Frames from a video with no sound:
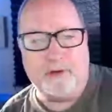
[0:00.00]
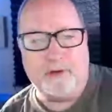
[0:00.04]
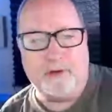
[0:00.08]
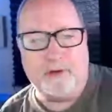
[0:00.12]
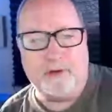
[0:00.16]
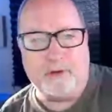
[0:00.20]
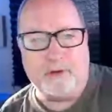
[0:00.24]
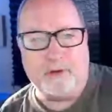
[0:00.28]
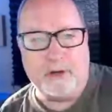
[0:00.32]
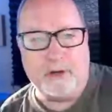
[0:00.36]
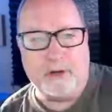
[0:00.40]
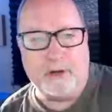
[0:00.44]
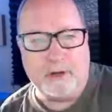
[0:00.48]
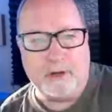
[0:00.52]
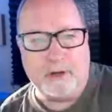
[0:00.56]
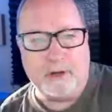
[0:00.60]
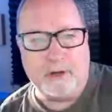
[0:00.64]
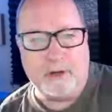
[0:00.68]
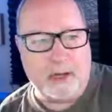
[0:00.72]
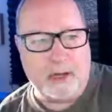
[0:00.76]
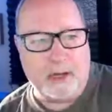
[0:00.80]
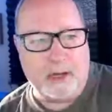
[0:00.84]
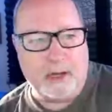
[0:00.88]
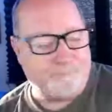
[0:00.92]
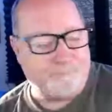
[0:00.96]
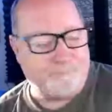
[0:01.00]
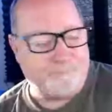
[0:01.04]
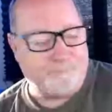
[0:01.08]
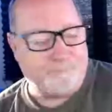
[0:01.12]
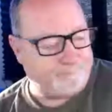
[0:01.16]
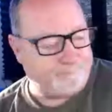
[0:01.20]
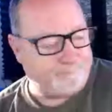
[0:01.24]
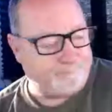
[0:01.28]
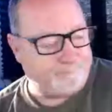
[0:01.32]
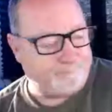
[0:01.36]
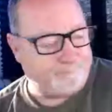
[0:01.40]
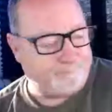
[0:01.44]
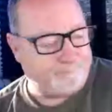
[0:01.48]
is they're going to come down.
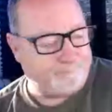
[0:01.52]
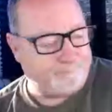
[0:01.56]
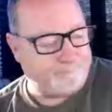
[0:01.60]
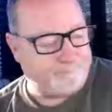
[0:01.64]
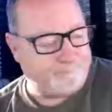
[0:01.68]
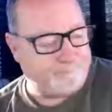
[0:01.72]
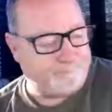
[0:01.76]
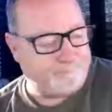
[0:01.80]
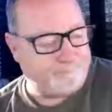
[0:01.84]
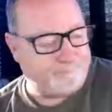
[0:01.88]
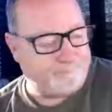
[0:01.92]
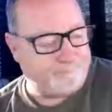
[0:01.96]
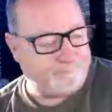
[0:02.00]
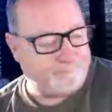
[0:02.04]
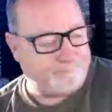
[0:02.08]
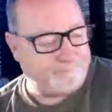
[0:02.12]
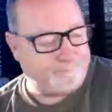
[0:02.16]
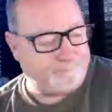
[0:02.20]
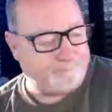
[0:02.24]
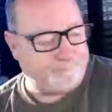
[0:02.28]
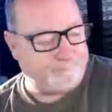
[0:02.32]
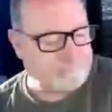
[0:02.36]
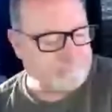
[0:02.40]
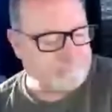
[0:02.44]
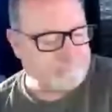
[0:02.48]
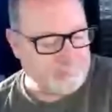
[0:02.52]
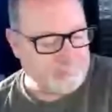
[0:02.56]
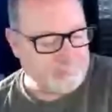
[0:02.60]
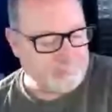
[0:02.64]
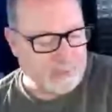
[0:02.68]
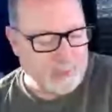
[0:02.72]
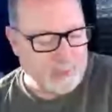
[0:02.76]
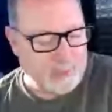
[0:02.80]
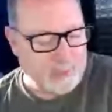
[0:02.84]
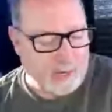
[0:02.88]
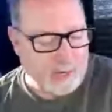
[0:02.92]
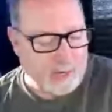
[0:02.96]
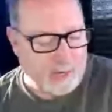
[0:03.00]
I don't know
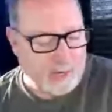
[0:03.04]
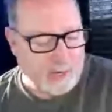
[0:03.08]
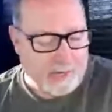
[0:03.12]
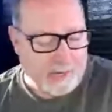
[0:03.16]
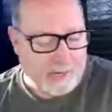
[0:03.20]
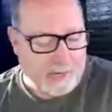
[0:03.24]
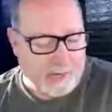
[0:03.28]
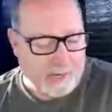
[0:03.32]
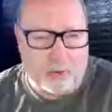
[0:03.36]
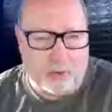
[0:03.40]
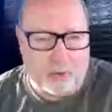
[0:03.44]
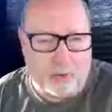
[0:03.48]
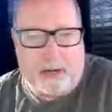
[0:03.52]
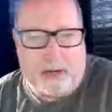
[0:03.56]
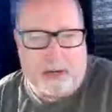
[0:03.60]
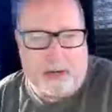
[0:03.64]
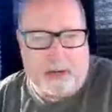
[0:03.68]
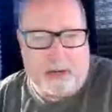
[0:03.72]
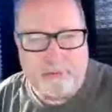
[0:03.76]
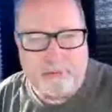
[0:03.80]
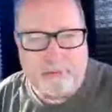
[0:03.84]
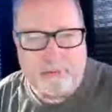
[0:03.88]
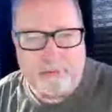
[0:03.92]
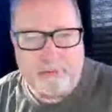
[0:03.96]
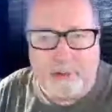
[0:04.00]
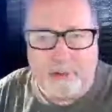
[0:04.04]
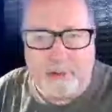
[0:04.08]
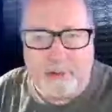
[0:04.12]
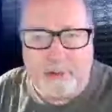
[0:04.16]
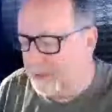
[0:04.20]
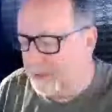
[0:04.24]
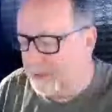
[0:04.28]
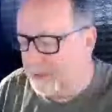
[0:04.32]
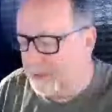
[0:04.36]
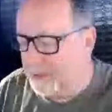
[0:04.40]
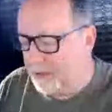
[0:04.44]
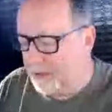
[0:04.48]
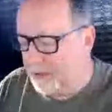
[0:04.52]
by how much. It's going to be
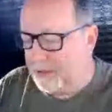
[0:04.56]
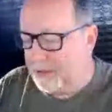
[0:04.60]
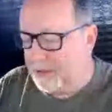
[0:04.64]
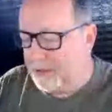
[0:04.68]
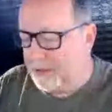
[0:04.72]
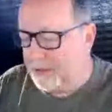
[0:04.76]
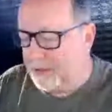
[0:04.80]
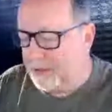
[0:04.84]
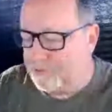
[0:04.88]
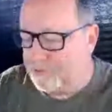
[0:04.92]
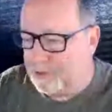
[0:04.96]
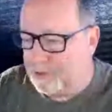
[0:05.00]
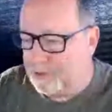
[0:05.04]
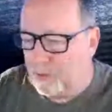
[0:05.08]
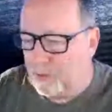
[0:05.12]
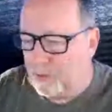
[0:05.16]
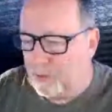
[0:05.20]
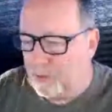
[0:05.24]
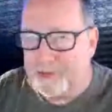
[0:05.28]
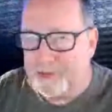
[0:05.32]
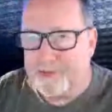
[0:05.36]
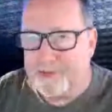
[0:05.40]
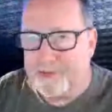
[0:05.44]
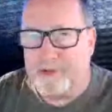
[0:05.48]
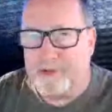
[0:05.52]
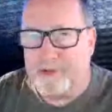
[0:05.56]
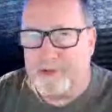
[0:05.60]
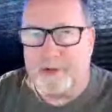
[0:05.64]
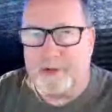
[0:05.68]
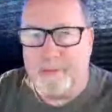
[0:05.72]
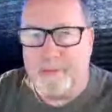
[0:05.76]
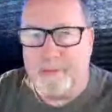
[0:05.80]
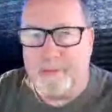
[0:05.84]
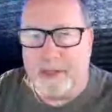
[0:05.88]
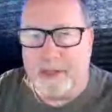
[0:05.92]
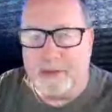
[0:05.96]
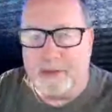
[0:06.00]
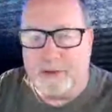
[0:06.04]
interesting to watch. It's going to
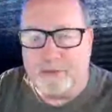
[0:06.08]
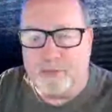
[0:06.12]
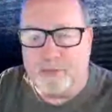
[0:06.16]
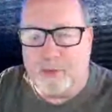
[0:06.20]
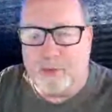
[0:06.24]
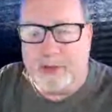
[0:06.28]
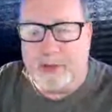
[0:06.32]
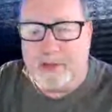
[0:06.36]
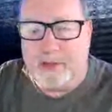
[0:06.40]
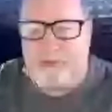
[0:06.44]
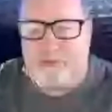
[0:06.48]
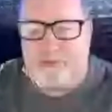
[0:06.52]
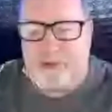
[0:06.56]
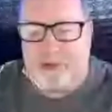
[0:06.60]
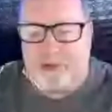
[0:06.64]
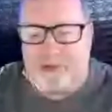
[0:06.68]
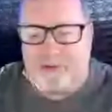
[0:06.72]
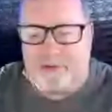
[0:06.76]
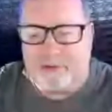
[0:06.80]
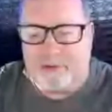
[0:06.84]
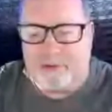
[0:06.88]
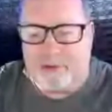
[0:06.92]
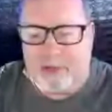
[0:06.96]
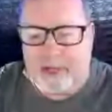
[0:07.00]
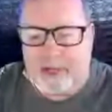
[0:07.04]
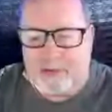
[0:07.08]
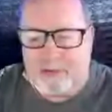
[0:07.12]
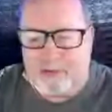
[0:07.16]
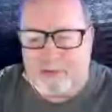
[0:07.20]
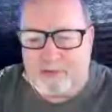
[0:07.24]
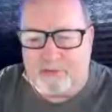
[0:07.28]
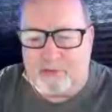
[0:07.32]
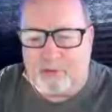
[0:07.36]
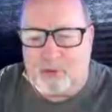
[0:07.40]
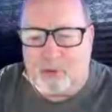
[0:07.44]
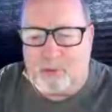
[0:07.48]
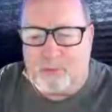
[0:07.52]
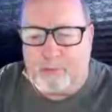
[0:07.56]
be on the 26th.
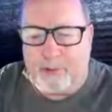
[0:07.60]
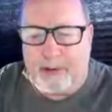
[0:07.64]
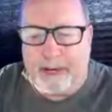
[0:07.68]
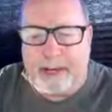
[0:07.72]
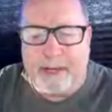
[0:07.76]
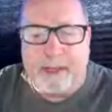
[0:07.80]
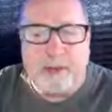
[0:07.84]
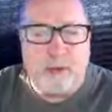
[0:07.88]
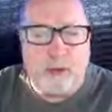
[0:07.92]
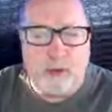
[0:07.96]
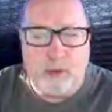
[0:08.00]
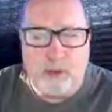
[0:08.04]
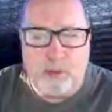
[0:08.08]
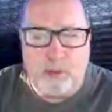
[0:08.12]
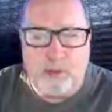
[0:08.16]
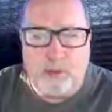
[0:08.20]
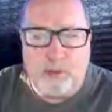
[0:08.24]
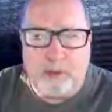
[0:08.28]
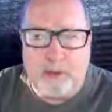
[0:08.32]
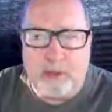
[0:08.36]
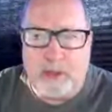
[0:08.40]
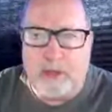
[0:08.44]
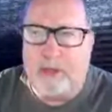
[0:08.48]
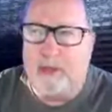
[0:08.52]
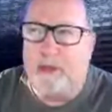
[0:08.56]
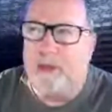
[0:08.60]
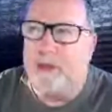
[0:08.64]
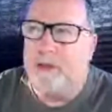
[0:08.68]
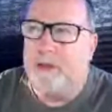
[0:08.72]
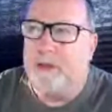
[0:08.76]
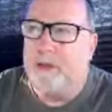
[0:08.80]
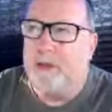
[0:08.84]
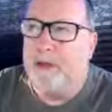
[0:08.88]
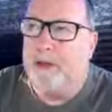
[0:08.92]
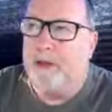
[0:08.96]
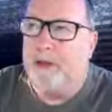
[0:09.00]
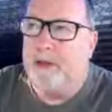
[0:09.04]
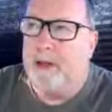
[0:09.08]
So by noon,
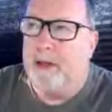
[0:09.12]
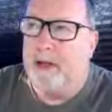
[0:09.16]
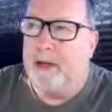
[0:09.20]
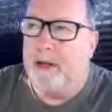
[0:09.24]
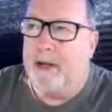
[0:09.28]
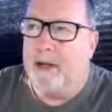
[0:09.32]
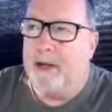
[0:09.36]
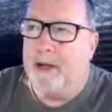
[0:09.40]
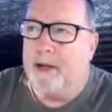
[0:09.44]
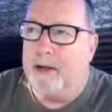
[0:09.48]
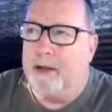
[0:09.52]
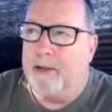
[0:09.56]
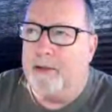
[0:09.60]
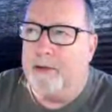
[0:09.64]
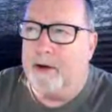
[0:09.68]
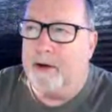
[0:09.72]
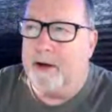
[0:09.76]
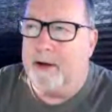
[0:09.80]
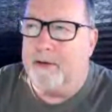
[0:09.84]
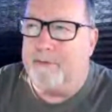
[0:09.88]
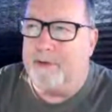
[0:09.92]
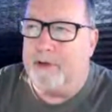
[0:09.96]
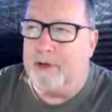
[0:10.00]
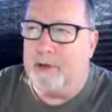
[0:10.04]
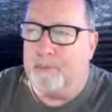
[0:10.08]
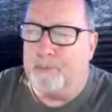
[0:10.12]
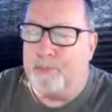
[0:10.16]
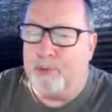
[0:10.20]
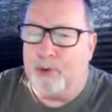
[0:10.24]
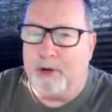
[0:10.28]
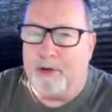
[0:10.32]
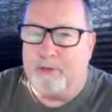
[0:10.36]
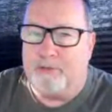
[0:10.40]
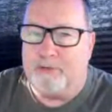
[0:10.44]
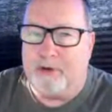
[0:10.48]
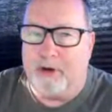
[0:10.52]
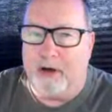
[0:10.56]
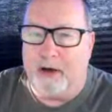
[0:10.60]
they're having their
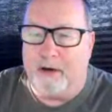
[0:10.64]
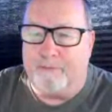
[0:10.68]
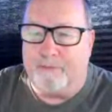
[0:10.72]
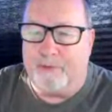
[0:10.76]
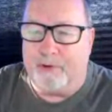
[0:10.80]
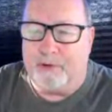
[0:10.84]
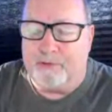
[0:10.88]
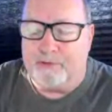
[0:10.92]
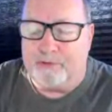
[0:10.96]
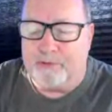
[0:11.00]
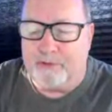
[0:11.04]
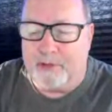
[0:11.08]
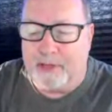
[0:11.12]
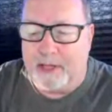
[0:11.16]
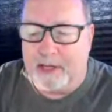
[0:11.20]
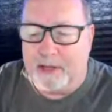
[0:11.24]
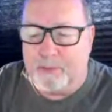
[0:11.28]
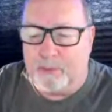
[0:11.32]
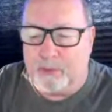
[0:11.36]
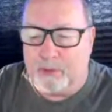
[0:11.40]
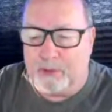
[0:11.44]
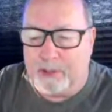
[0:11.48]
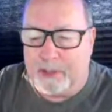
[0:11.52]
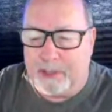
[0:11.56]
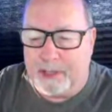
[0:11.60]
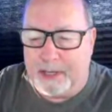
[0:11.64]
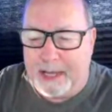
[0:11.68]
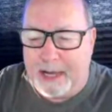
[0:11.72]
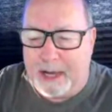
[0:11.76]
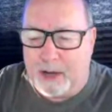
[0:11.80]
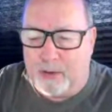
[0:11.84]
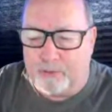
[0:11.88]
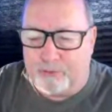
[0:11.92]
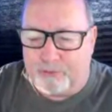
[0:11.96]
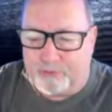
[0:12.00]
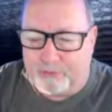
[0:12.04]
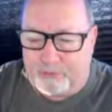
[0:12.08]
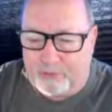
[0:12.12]
press conference. They will
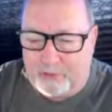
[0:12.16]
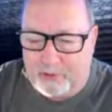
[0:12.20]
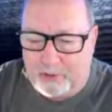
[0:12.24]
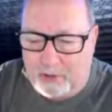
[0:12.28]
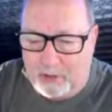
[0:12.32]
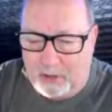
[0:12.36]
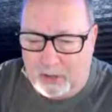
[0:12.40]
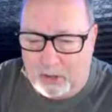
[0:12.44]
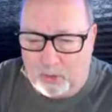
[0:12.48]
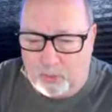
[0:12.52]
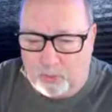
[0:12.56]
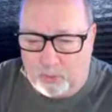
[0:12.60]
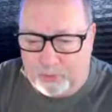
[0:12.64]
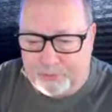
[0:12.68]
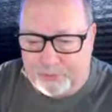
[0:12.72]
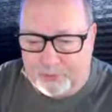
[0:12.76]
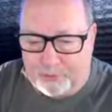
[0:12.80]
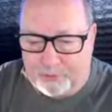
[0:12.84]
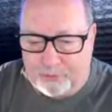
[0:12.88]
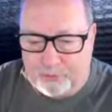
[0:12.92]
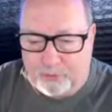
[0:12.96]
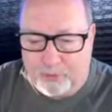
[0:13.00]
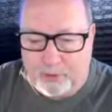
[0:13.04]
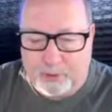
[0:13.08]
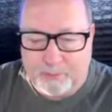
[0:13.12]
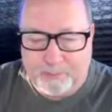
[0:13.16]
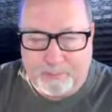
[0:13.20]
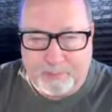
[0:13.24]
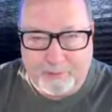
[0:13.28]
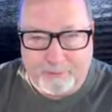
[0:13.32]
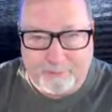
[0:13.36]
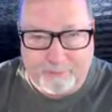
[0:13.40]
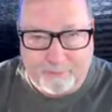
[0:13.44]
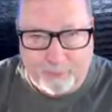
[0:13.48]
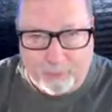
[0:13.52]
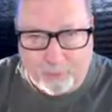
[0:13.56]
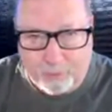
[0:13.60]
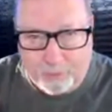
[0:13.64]
announce what they're doing
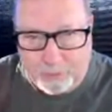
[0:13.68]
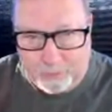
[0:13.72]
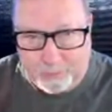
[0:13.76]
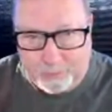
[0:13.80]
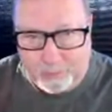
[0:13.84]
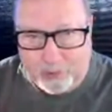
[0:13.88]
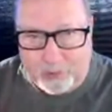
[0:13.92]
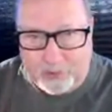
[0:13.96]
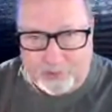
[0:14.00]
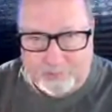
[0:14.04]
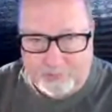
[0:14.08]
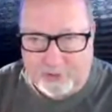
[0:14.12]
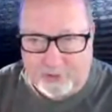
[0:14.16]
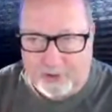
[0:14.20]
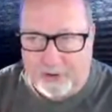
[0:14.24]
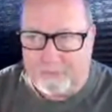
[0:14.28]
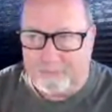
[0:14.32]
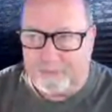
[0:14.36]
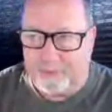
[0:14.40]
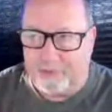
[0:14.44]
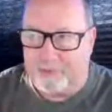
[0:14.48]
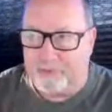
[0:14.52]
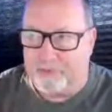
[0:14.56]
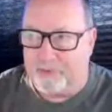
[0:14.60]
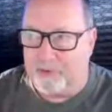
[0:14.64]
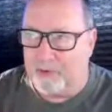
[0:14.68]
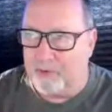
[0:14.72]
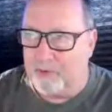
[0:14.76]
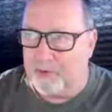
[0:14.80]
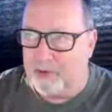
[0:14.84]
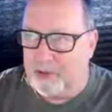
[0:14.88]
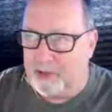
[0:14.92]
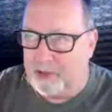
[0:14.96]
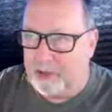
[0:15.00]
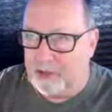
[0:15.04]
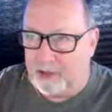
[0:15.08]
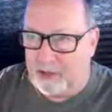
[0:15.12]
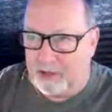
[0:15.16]
before the press conference. So
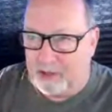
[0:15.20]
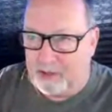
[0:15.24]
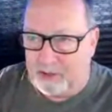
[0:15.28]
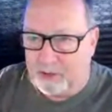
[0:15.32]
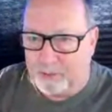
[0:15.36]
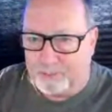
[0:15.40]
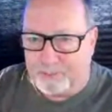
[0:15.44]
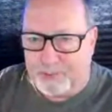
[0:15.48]
you'll